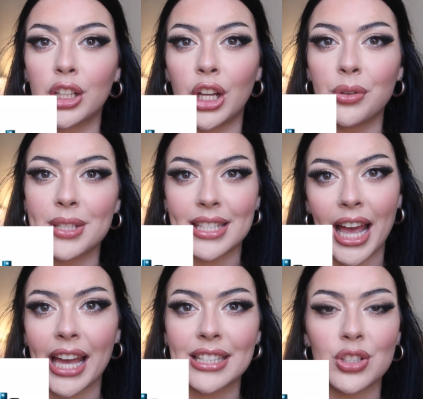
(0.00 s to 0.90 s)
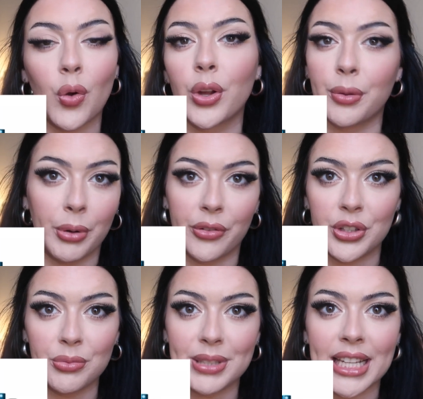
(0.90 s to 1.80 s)
cologne sets or the
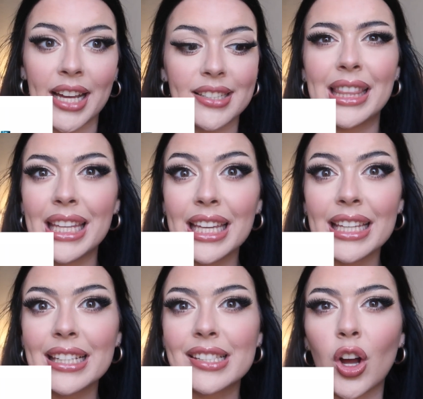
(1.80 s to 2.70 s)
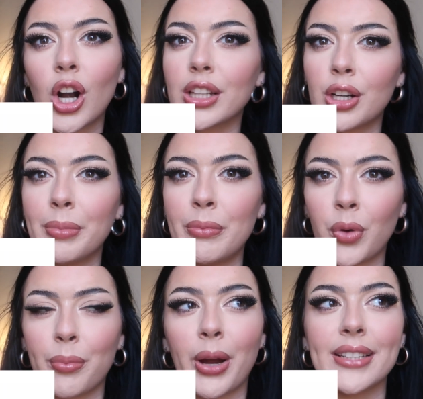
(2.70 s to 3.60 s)
perfume sets. These are a little bit
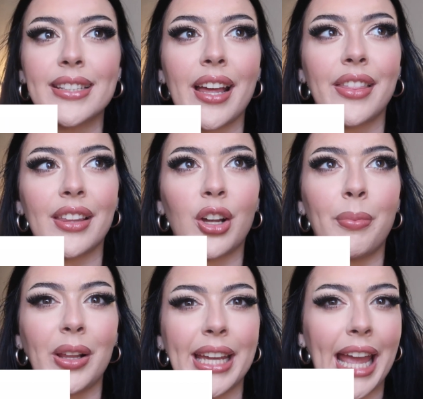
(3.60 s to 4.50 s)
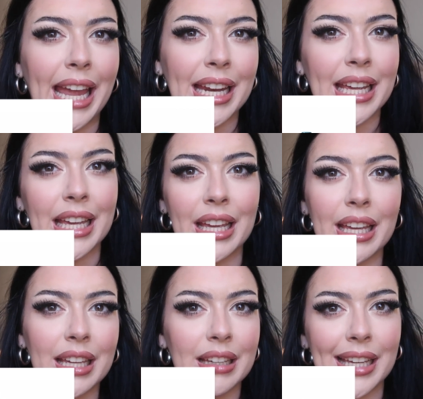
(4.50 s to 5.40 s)
more pricey. I think they're about like
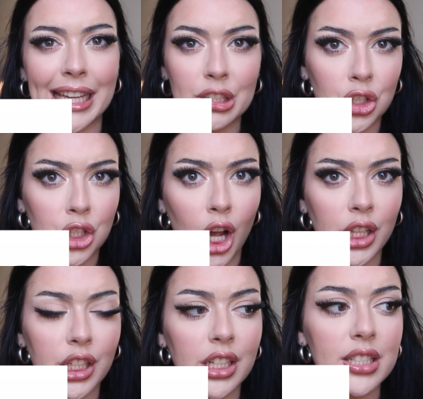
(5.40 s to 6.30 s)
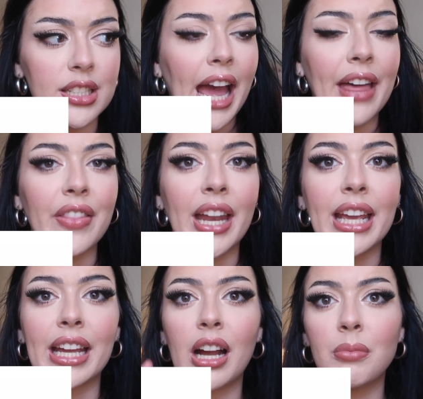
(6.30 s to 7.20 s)
80-ish dollars. And then
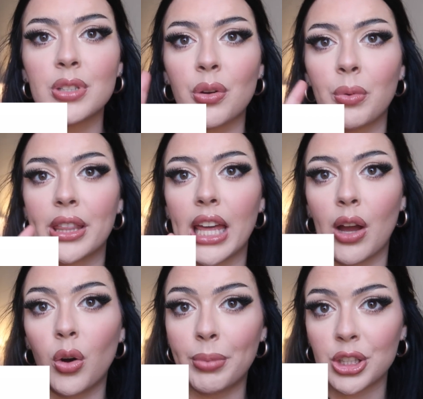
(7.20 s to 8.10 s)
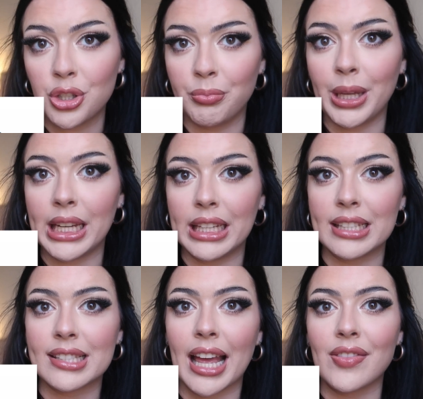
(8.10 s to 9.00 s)
it comes with a whole bunch of
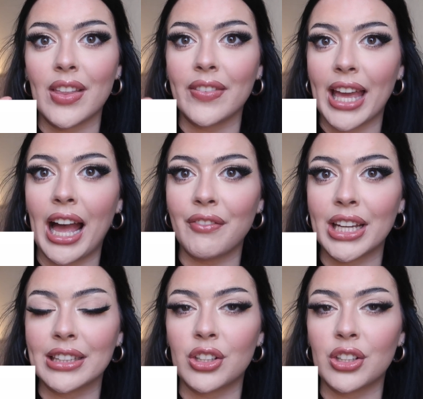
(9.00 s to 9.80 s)
minis and then they have a